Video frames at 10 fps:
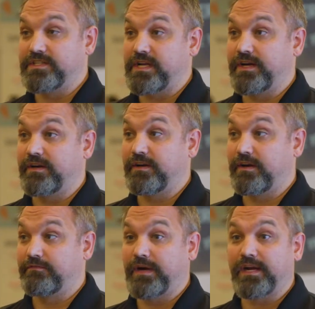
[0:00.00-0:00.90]
designer
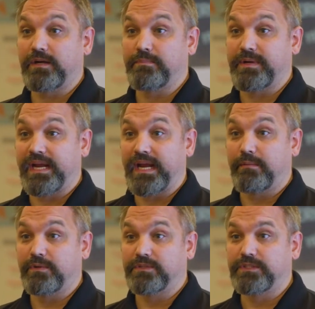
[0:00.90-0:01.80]
of record being
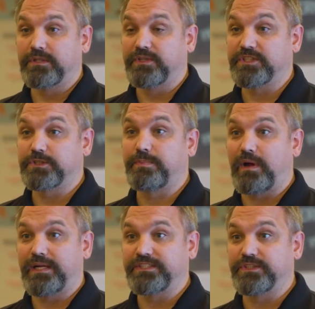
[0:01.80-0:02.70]
able to
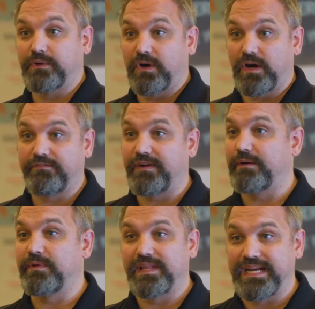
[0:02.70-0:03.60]
respond to an
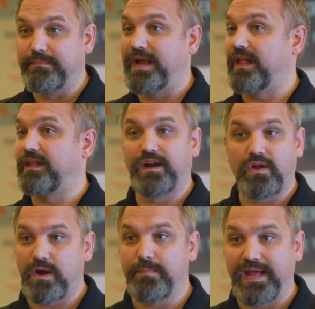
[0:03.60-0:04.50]
RFI with an email and it
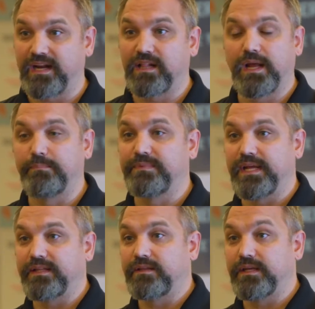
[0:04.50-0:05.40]
automatically
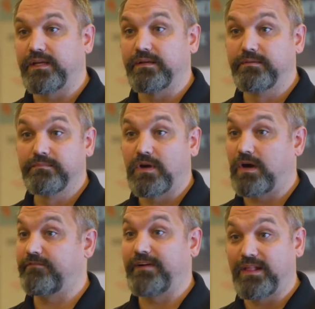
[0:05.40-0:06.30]
update the
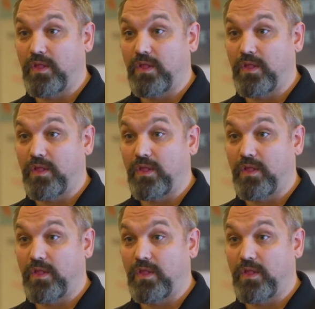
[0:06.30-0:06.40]
RFI